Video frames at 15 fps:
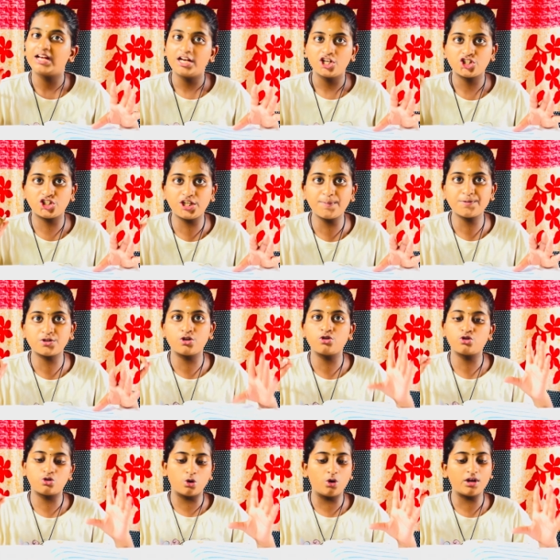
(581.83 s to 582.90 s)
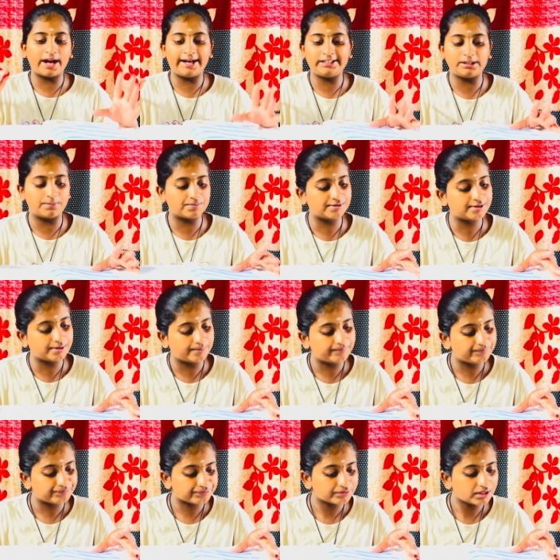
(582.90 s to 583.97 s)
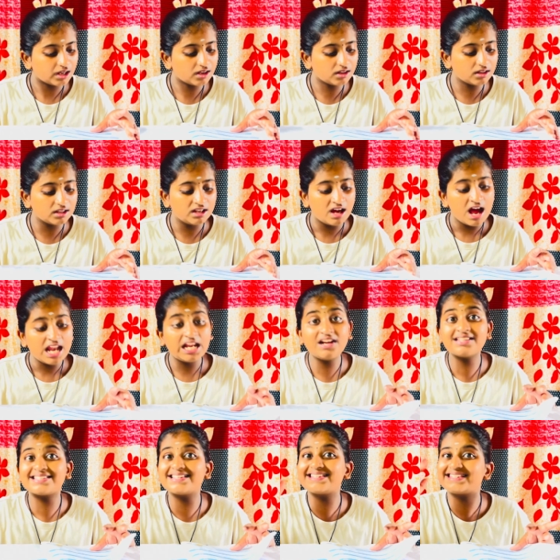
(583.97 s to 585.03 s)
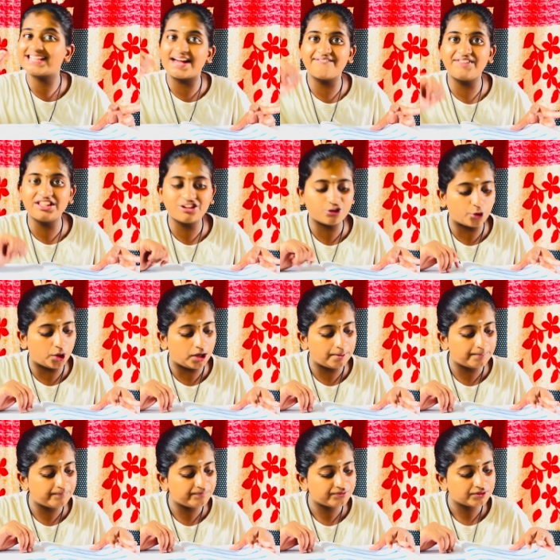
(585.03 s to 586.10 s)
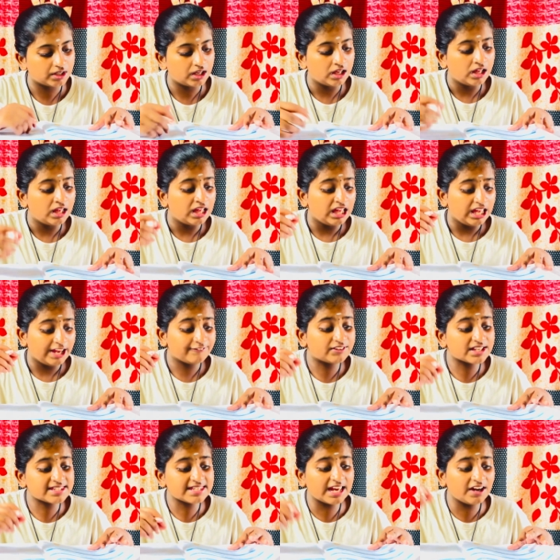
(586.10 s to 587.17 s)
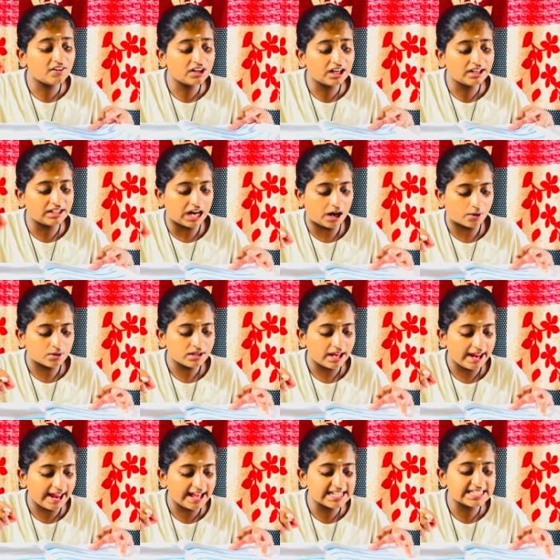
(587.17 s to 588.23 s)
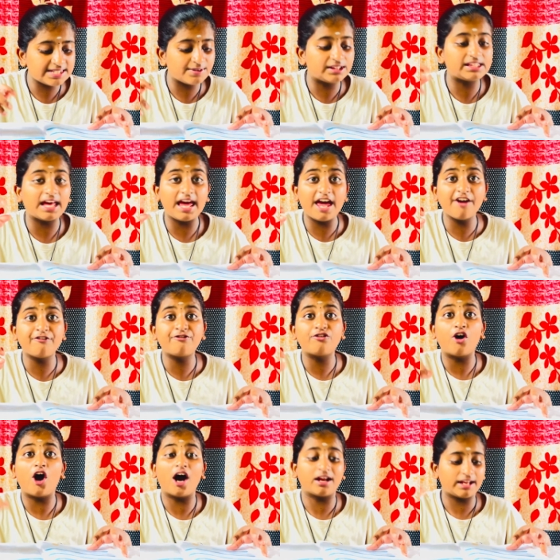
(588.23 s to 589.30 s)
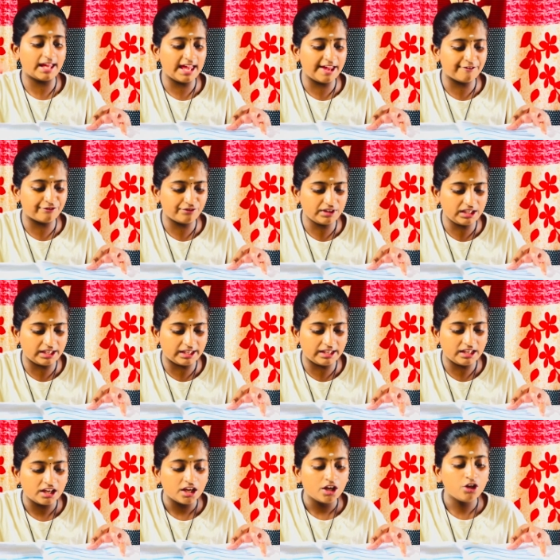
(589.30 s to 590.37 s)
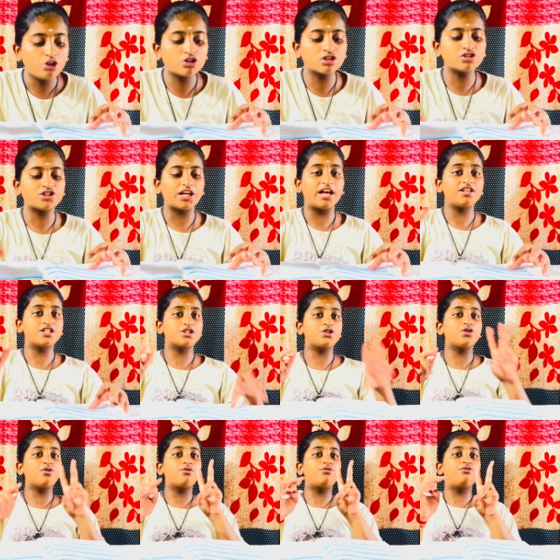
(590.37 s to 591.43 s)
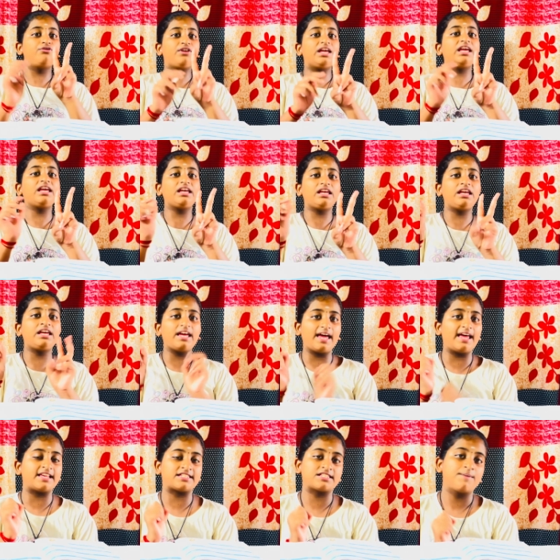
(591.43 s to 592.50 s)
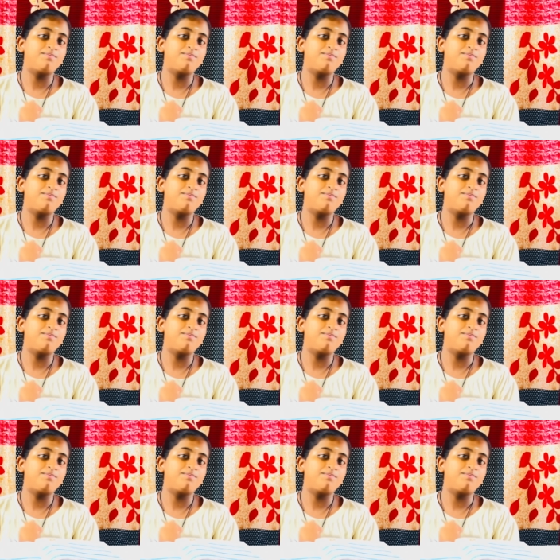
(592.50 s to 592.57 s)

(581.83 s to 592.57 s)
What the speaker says: ships to store items. This is the 7th rule. If the singular noun ends with F or FE, you should change it to VES.